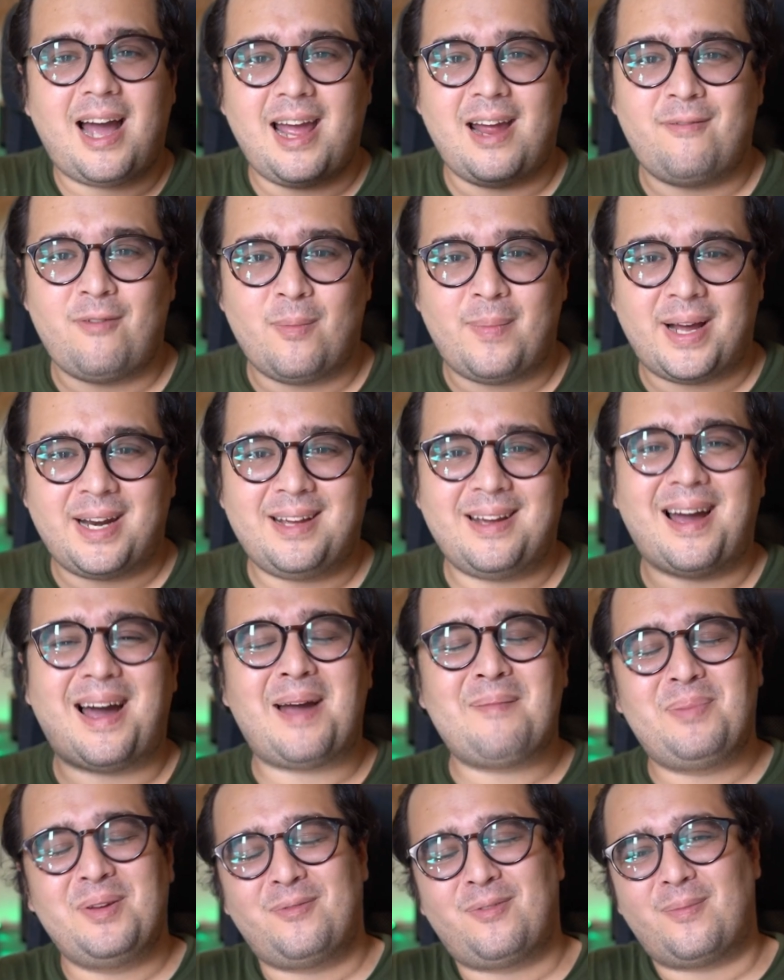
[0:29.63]
Hi everybody,
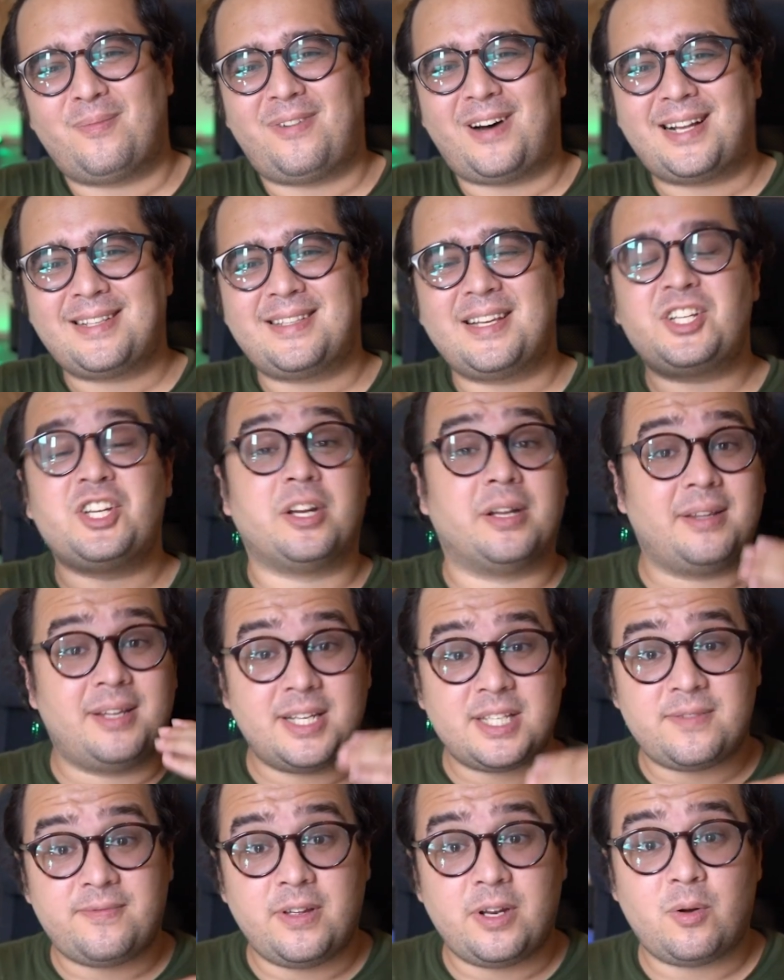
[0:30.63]
I'm Pete from Filestage. In
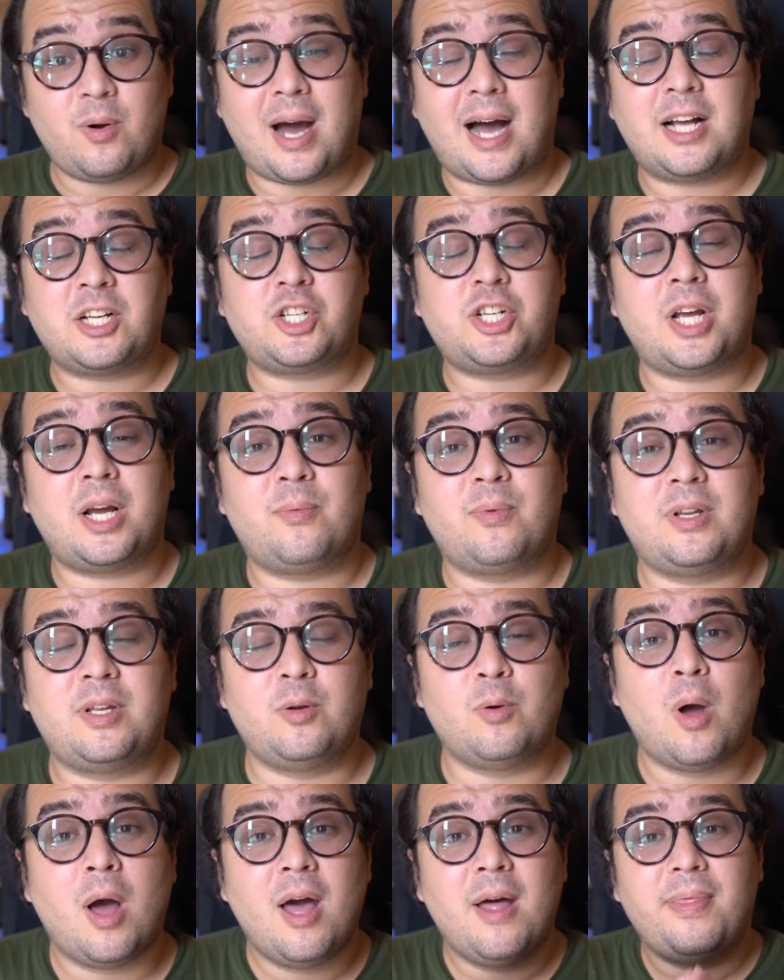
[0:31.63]
this video, I'll share with
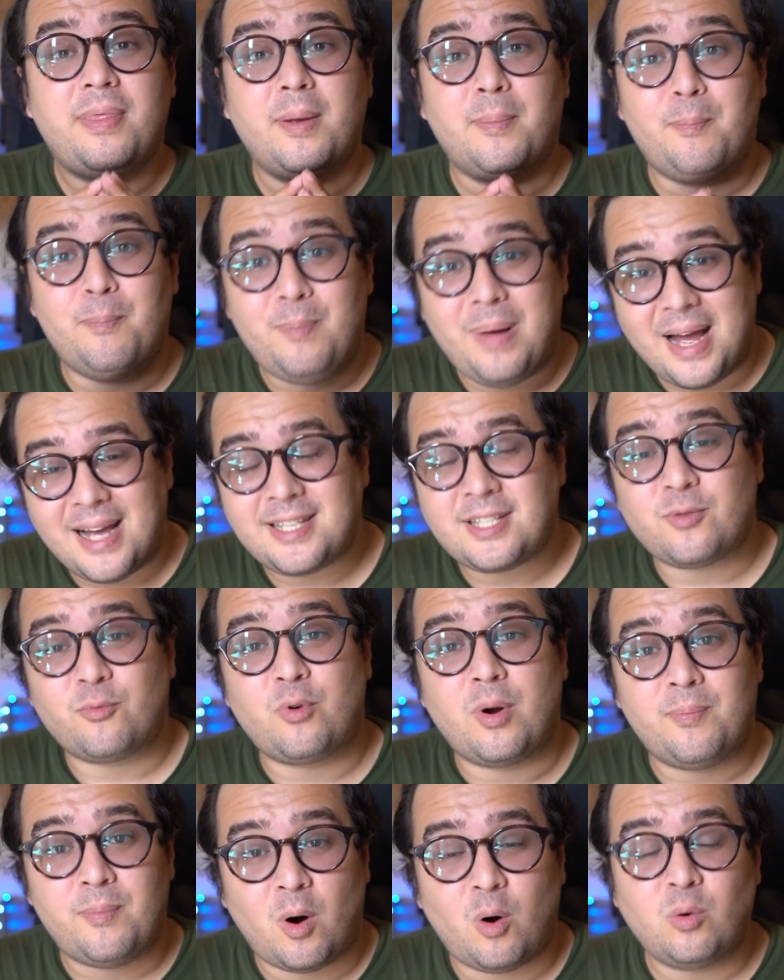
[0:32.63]
you the best
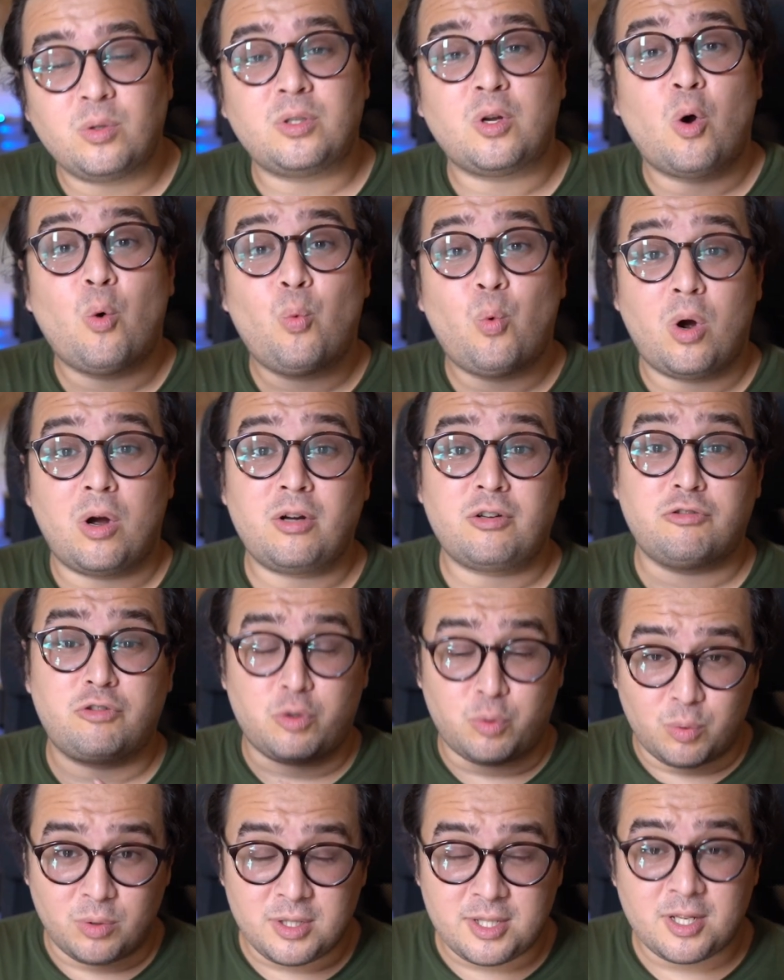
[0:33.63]
remote work
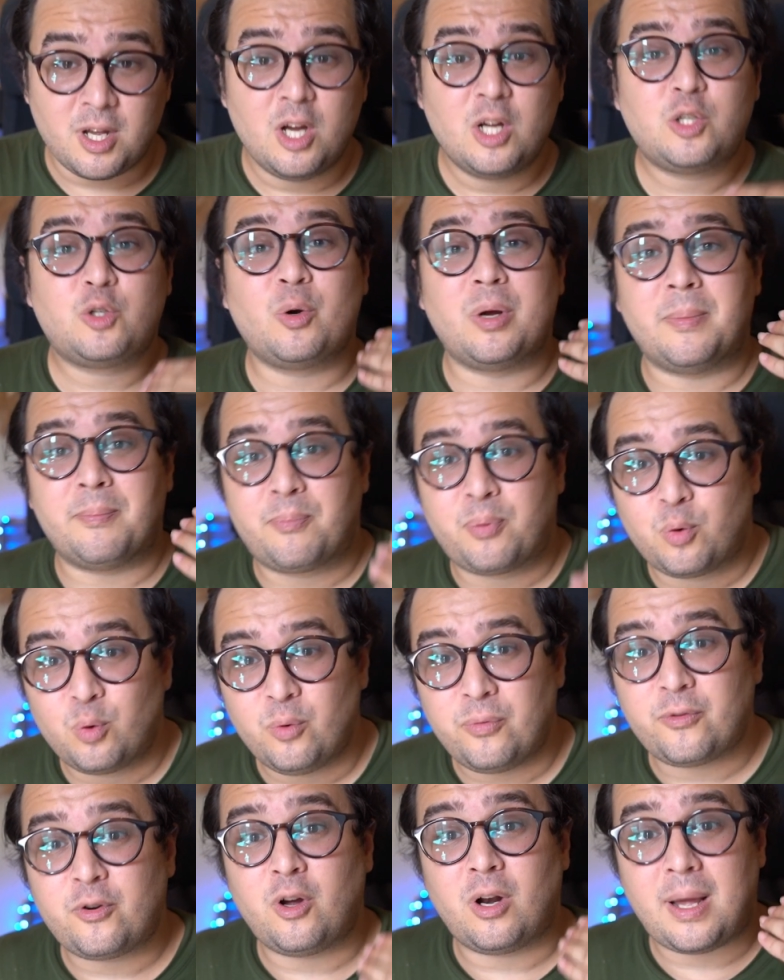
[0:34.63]
tools to
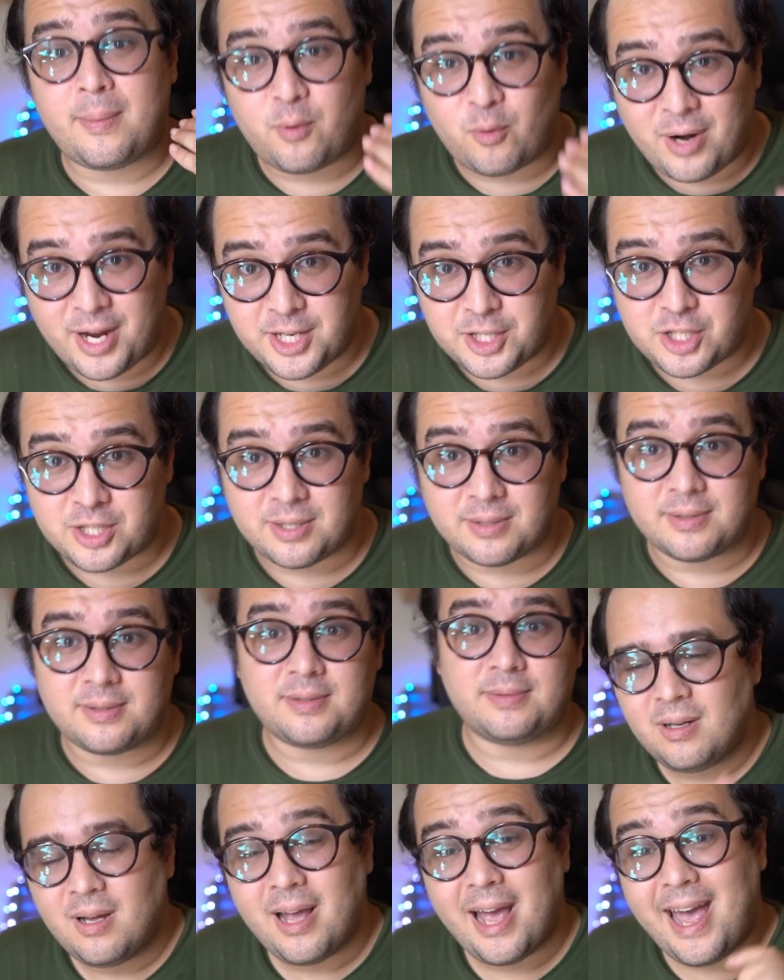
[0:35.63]
improve collaborations
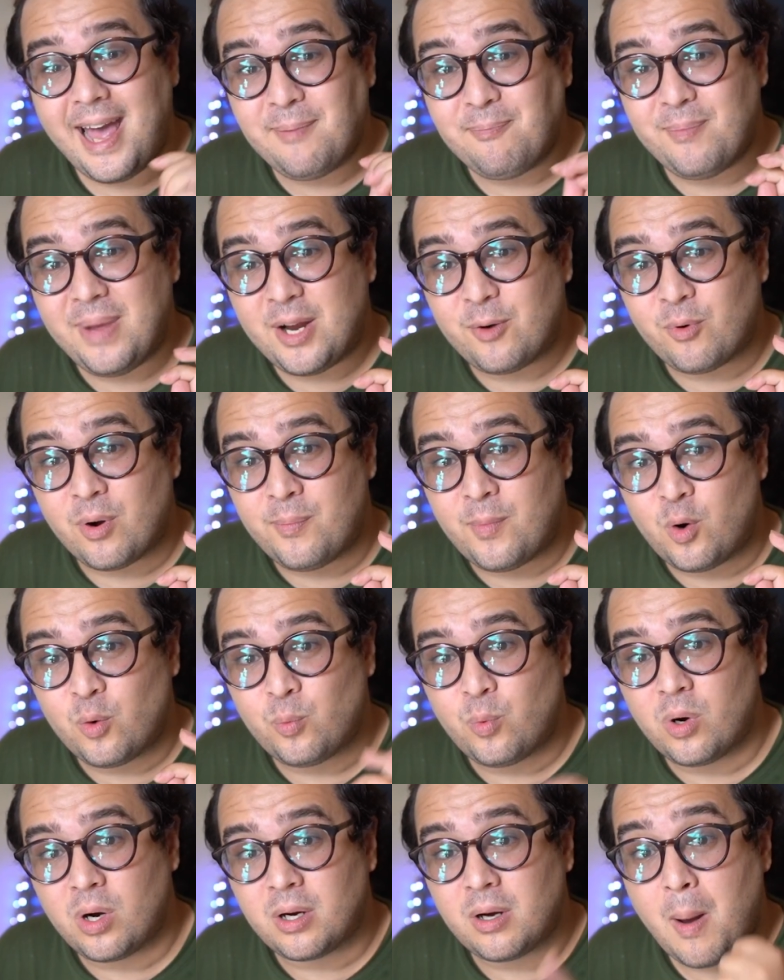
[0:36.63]
and make remote
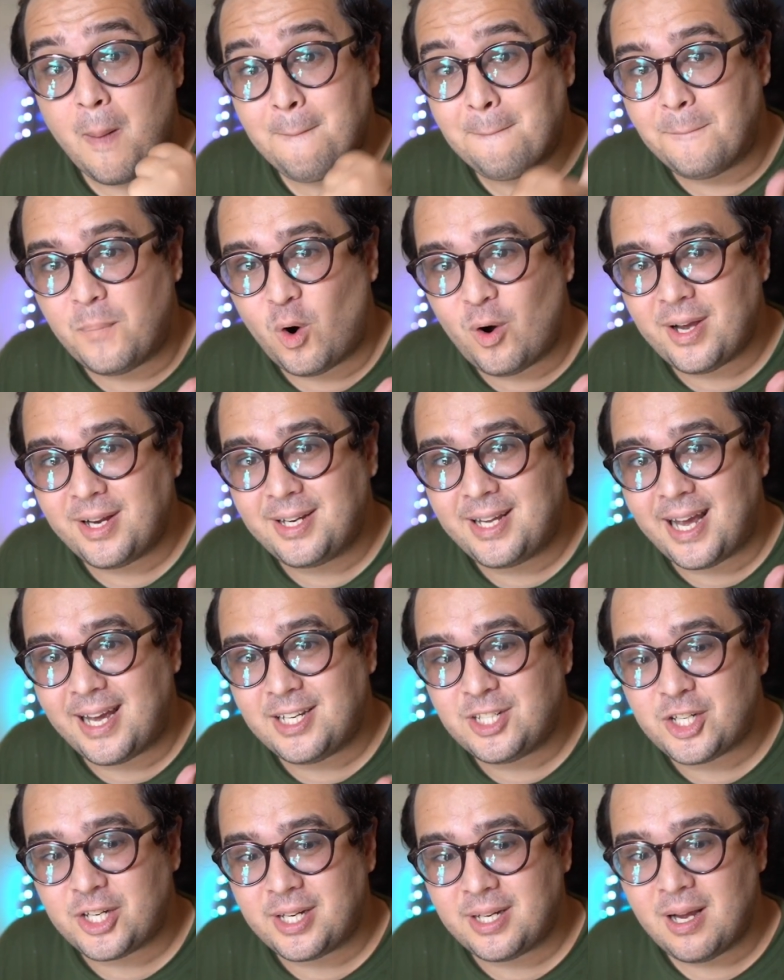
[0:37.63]
work more
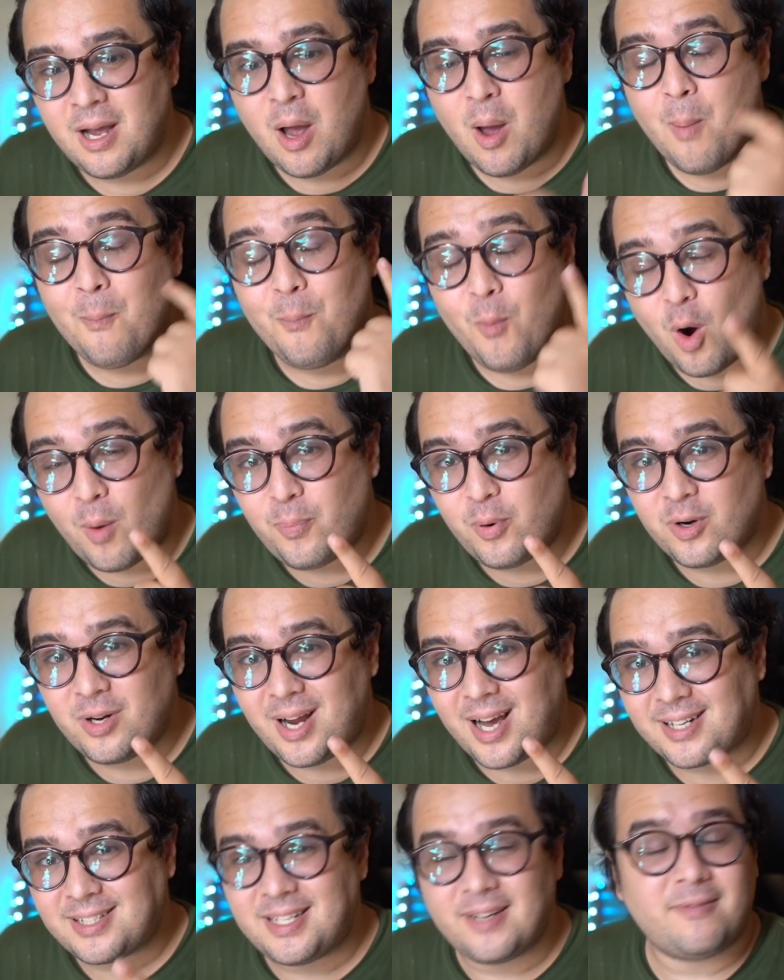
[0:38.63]
engaging, more
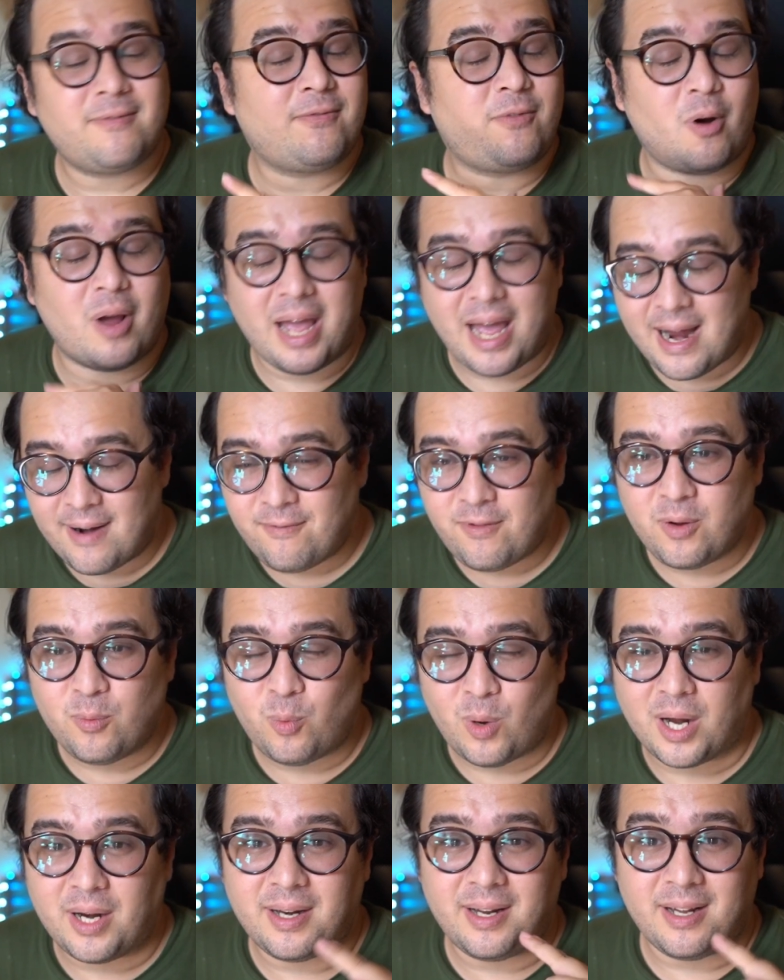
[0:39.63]
productive for
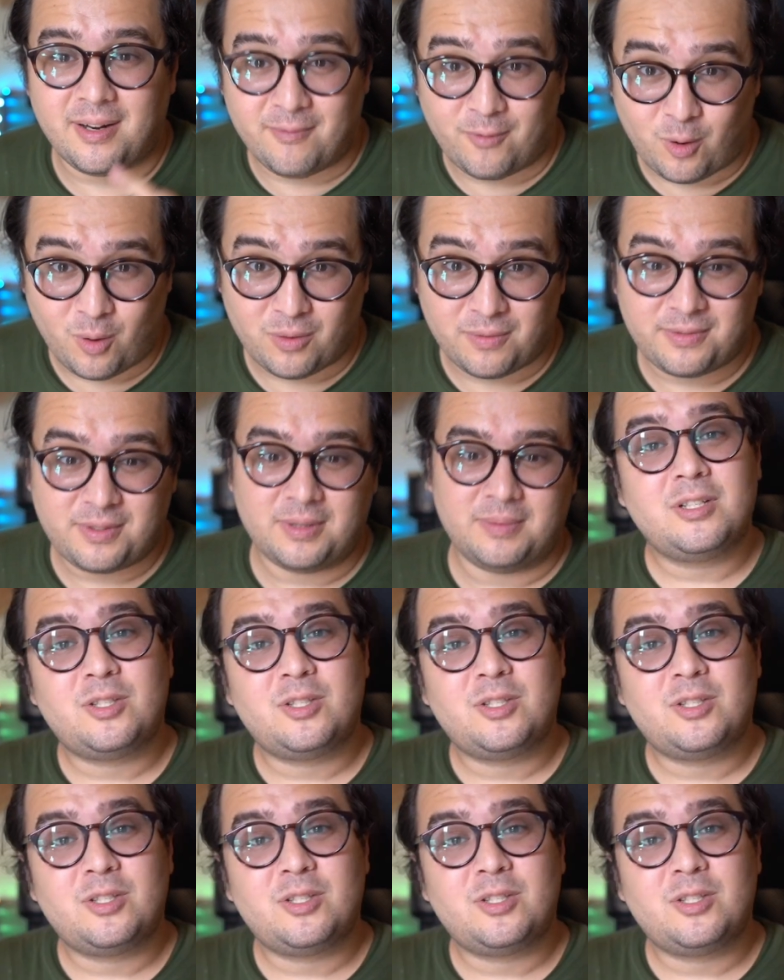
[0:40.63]
everyone involved.